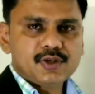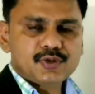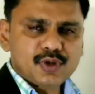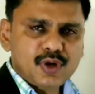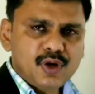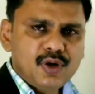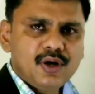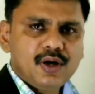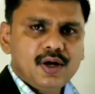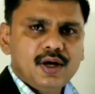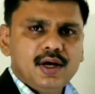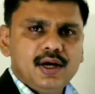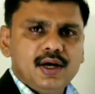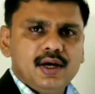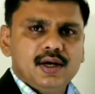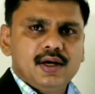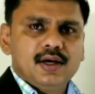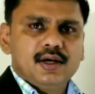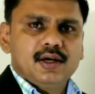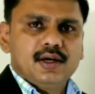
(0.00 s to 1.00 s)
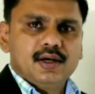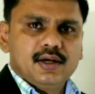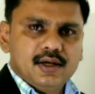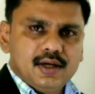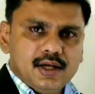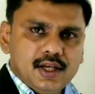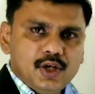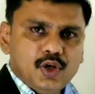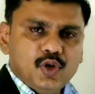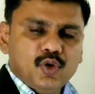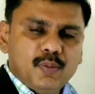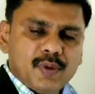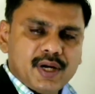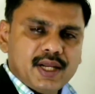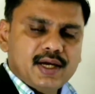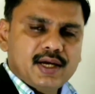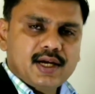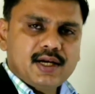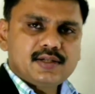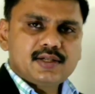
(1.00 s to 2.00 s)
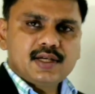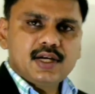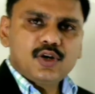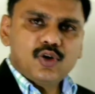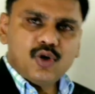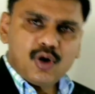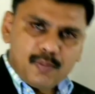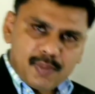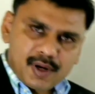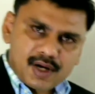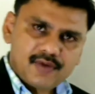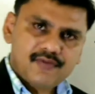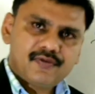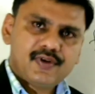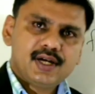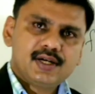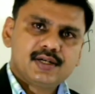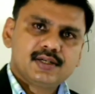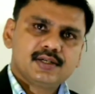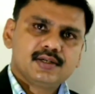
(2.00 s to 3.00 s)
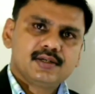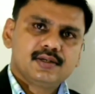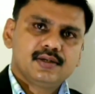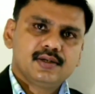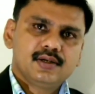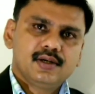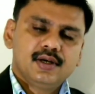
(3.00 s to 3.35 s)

So in numericals, in Doppler effect,